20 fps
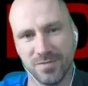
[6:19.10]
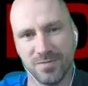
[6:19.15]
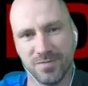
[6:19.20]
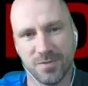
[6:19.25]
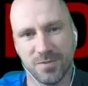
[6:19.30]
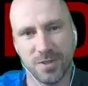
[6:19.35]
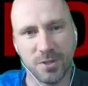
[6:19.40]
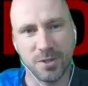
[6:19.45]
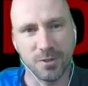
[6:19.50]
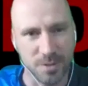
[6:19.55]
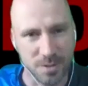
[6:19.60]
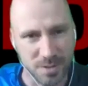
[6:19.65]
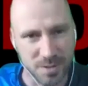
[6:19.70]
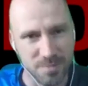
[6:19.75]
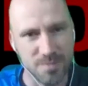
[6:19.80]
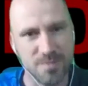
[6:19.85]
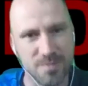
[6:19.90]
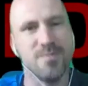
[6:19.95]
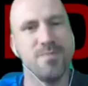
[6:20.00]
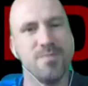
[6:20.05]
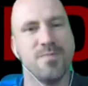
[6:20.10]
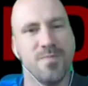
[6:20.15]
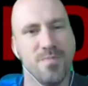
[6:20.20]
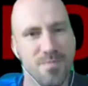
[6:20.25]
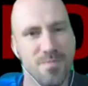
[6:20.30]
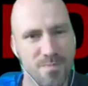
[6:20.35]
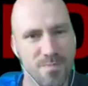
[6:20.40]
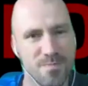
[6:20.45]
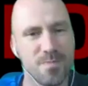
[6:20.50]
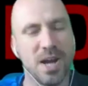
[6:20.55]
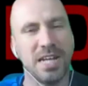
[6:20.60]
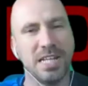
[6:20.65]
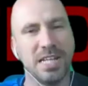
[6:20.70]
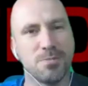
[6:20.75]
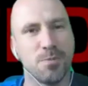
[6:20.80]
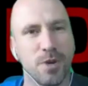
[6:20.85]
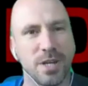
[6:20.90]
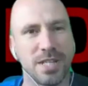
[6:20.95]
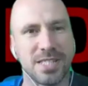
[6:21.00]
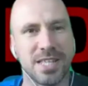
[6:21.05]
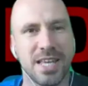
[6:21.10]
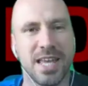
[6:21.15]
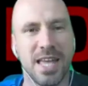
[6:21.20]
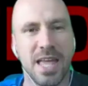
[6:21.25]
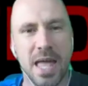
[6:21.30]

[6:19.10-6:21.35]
for those minus that's points. Right.